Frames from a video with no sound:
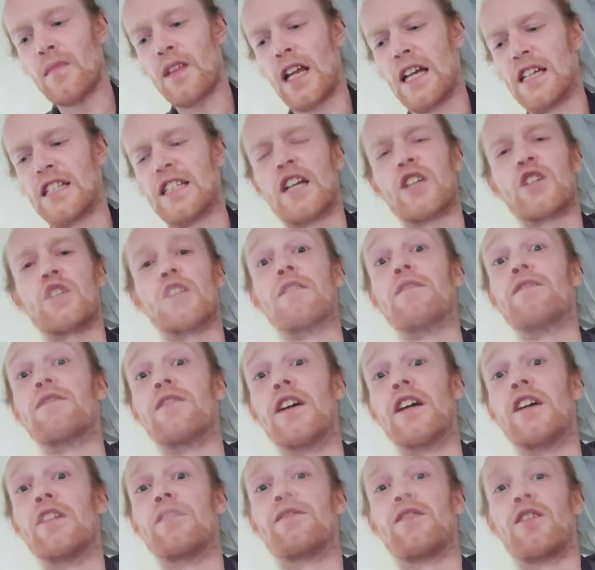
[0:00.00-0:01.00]
is actually
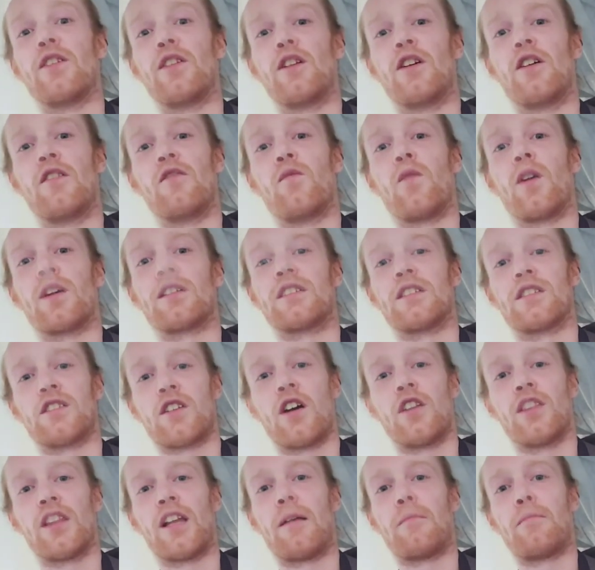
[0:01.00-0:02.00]
fearful of what is
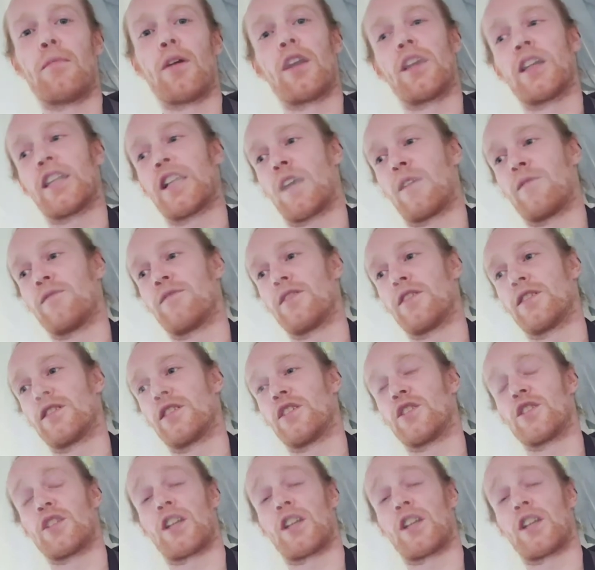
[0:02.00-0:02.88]
on that body cam footage.